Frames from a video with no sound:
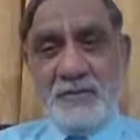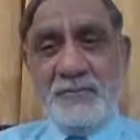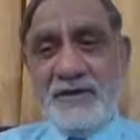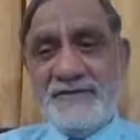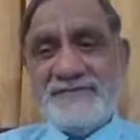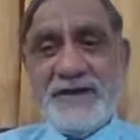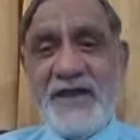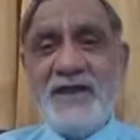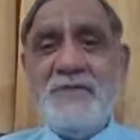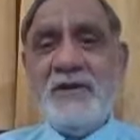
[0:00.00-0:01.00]
Bear is an
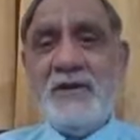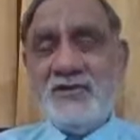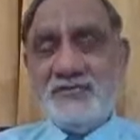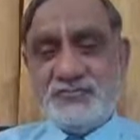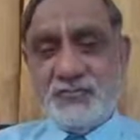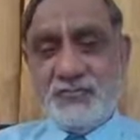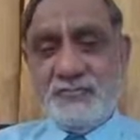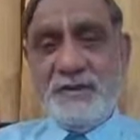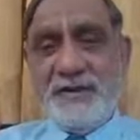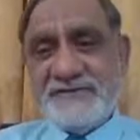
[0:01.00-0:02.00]
animal also.
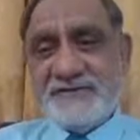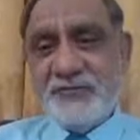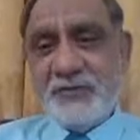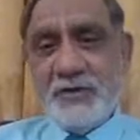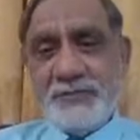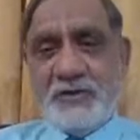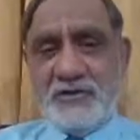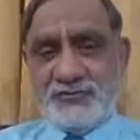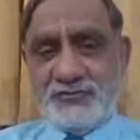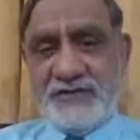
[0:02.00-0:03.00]
Bear is a verb
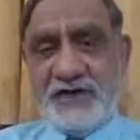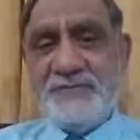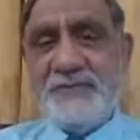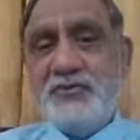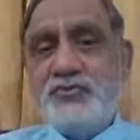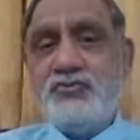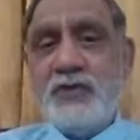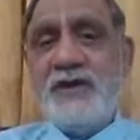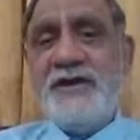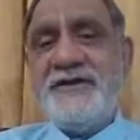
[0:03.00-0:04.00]
also. That means to
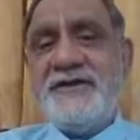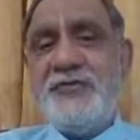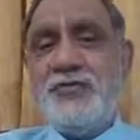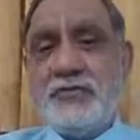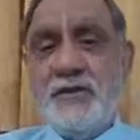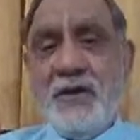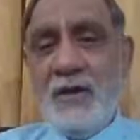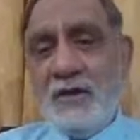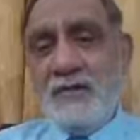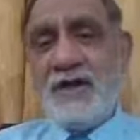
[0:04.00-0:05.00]
tolerate and
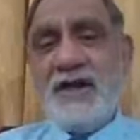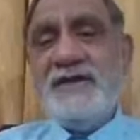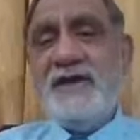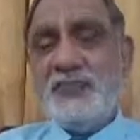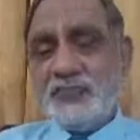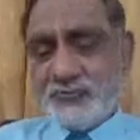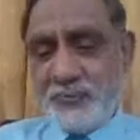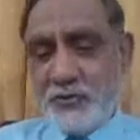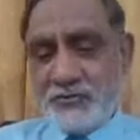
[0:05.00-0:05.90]
to carry out to sport.